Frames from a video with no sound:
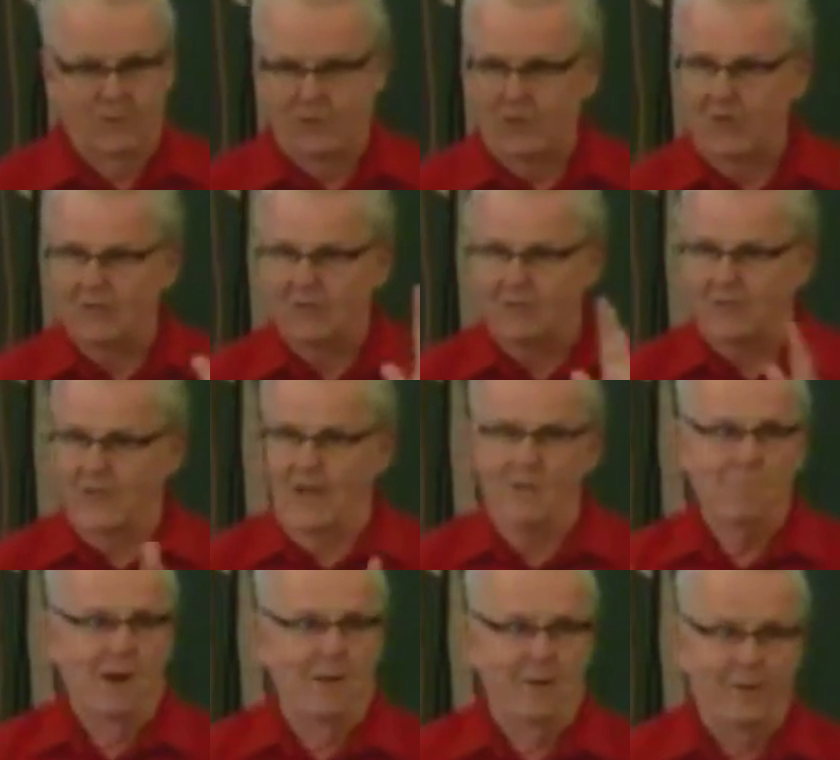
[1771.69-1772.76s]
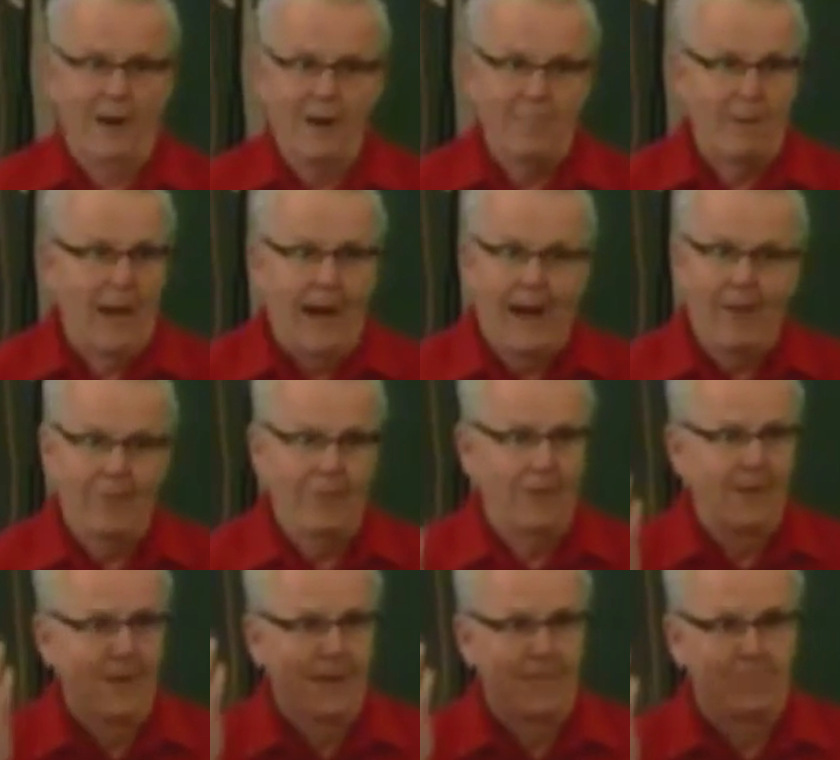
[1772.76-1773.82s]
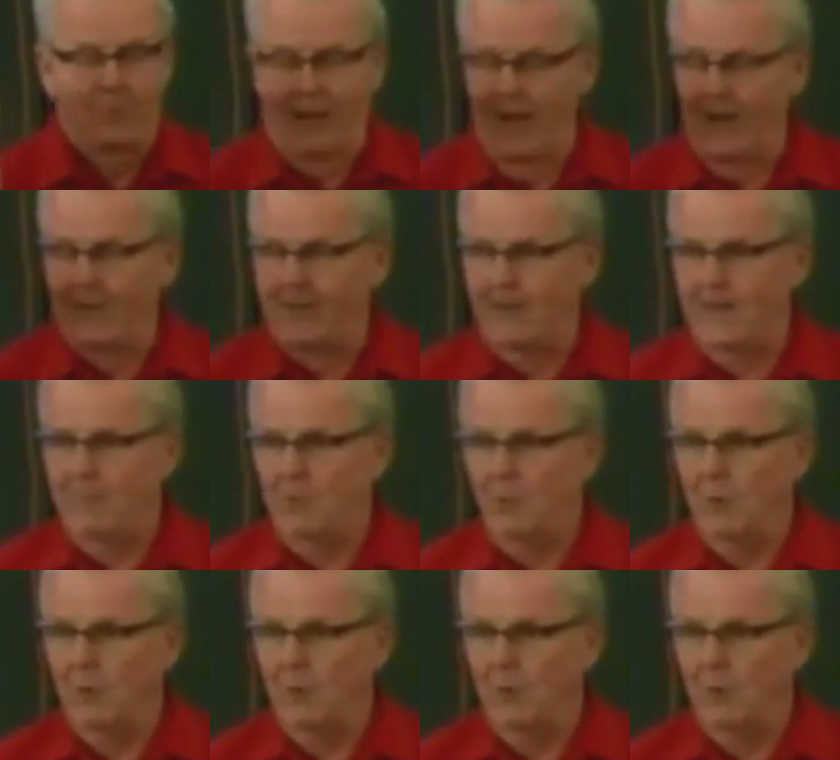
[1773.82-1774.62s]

Jesus set him on the right path, blinded him.